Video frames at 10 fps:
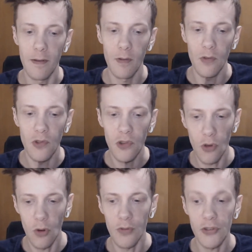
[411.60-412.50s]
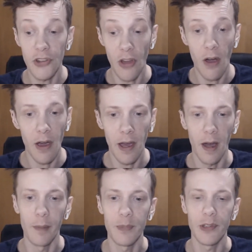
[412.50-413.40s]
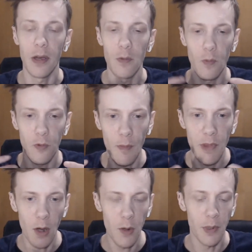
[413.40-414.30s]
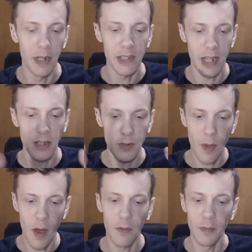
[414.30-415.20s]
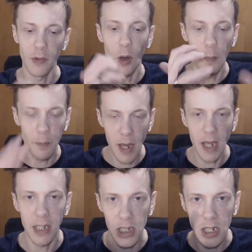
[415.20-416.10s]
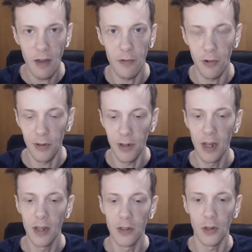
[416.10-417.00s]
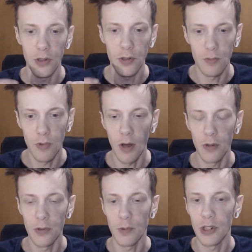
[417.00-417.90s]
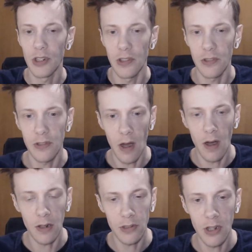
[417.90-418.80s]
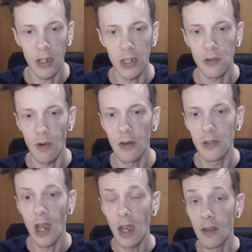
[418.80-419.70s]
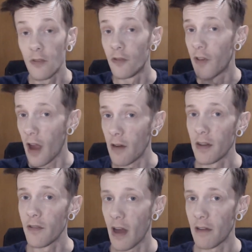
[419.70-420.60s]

sort of start it up. So from the opening, say this perfume, you've got big saffron, you've got this rose, which is this dark Turkish rose, very, very